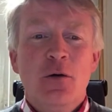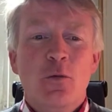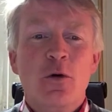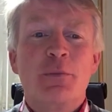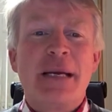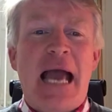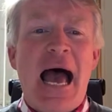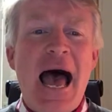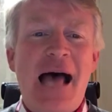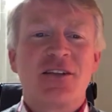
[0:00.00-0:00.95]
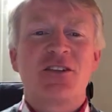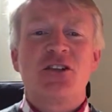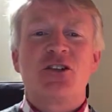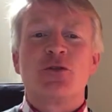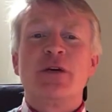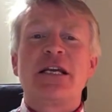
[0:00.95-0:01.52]
will be
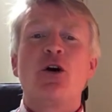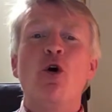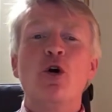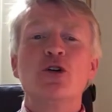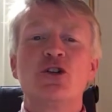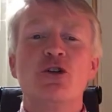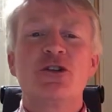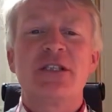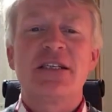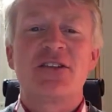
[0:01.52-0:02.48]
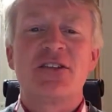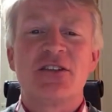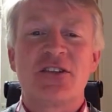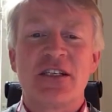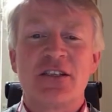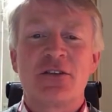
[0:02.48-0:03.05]
asked to record your
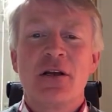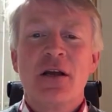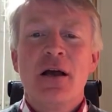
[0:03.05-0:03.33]
distances